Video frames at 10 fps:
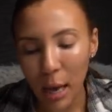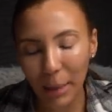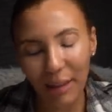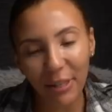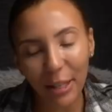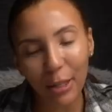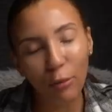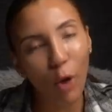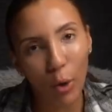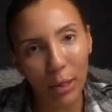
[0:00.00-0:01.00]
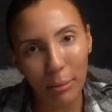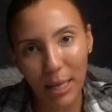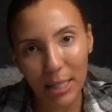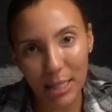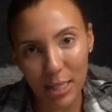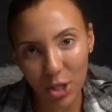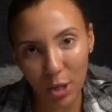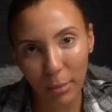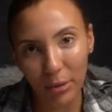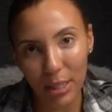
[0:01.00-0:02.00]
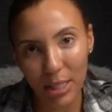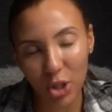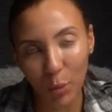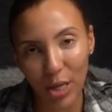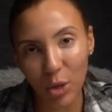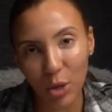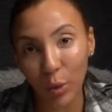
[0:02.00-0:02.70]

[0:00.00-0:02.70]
but I feel like you've already made a decision about the situation.